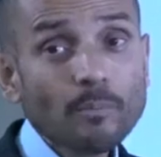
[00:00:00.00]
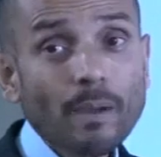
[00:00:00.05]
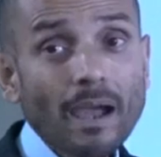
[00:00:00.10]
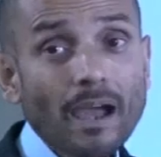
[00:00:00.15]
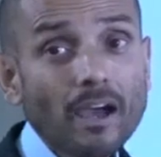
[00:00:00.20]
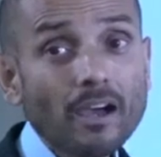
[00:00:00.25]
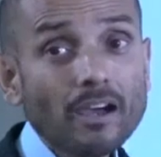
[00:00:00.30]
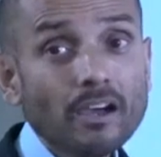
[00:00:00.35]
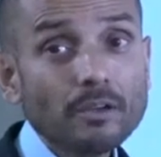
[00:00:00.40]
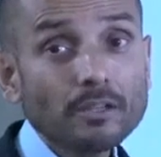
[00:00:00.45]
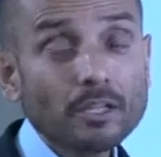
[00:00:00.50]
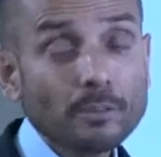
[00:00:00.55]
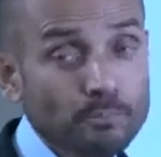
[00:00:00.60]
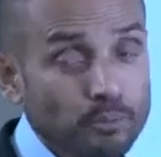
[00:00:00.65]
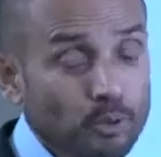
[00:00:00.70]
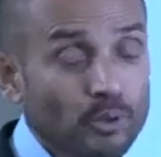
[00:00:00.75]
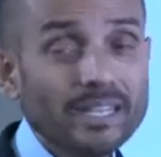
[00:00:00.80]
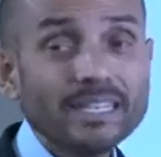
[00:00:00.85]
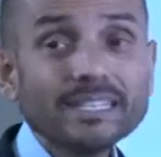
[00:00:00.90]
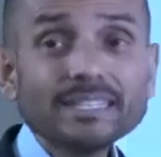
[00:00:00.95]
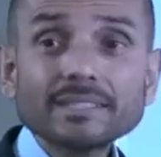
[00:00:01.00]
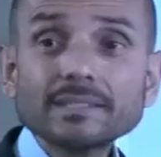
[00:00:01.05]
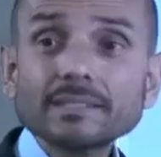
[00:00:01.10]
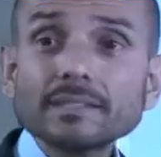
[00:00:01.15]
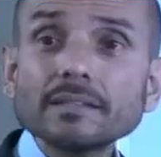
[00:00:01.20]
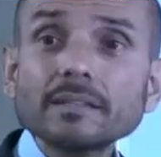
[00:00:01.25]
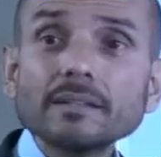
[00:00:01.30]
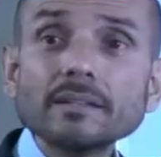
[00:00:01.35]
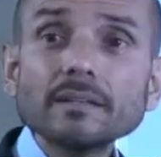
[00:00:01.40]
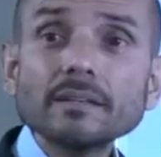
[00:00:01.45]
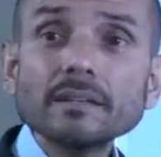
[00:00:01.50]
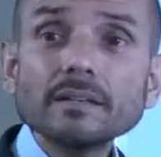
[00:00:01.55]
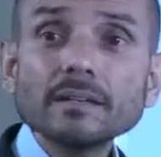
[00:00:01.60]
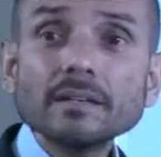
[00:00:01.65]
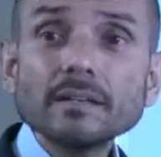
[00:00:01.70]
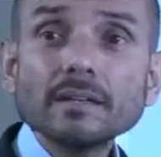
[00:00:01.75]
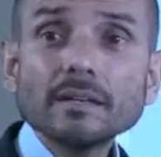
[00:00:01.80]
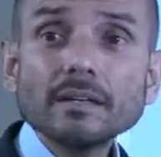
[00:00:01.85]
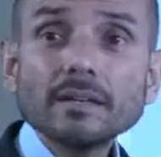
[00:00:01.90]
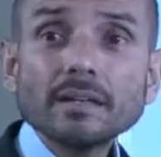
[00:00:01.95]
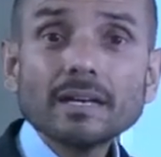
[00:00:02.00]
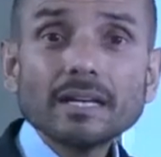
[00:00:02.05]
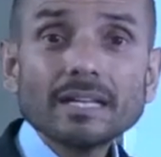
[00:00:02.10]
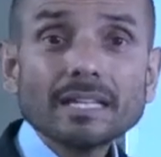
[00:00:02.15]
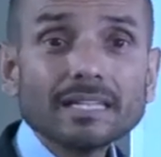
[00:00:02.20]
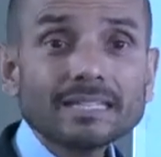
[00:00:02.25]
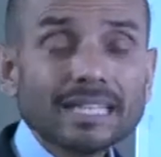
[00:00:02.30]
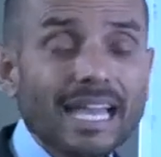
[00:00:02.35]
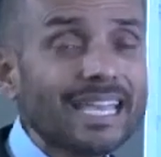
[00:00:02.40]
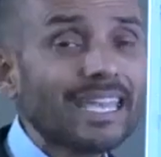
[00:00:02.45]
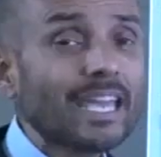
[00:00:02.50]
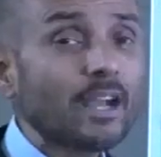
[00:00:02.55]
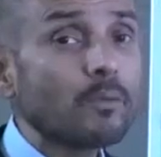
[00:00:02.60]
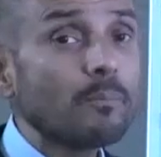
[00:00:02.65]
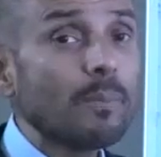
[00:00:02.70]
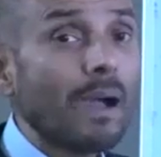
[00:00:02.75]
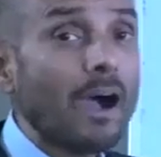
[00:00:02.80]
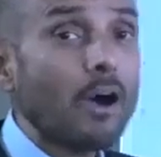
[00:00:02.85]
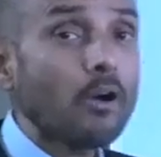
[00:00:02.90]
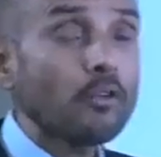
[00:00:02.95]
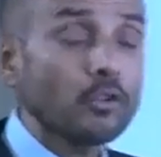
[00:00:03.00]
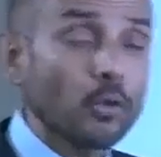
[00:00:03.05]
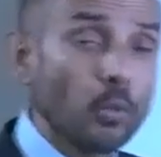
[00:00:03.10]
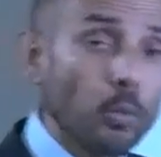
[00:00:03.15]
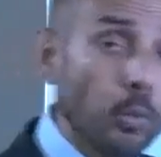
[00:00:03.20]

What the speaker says: about the priest. They care about the